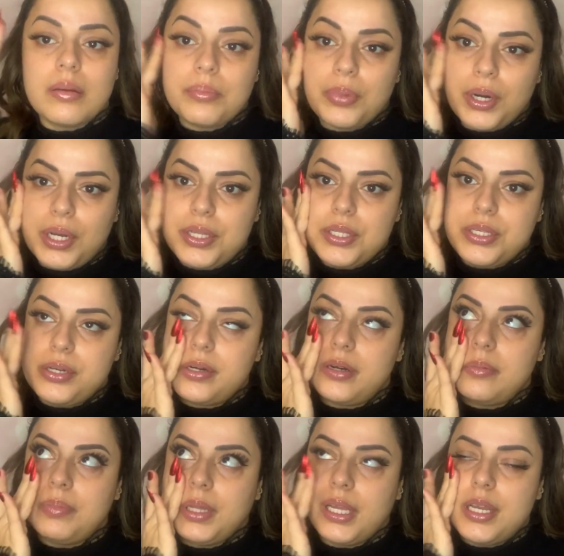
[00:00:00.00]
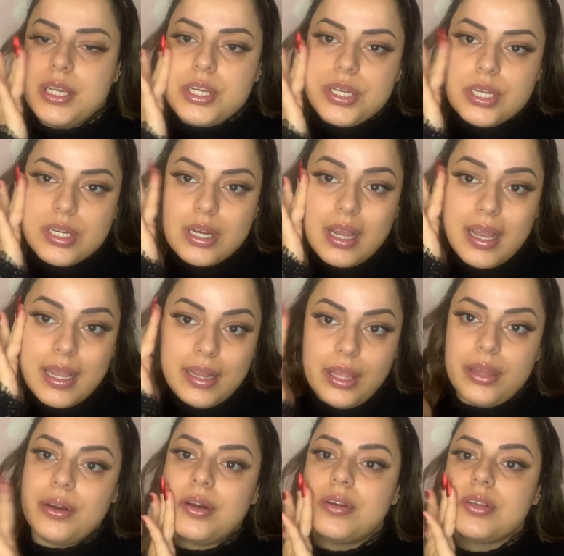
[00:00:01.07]
bronzer, blush,
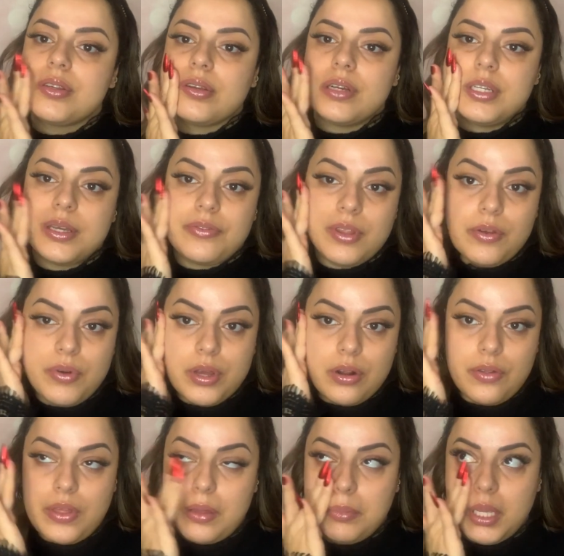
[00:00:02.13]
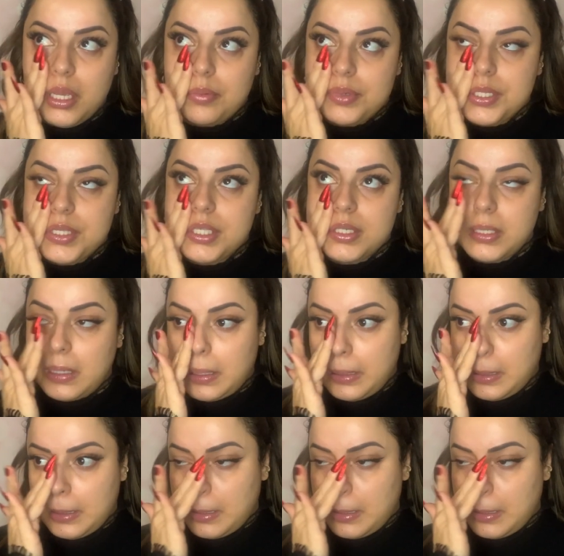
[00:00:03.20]
highlighter, so I definitely want all that makeup to stay.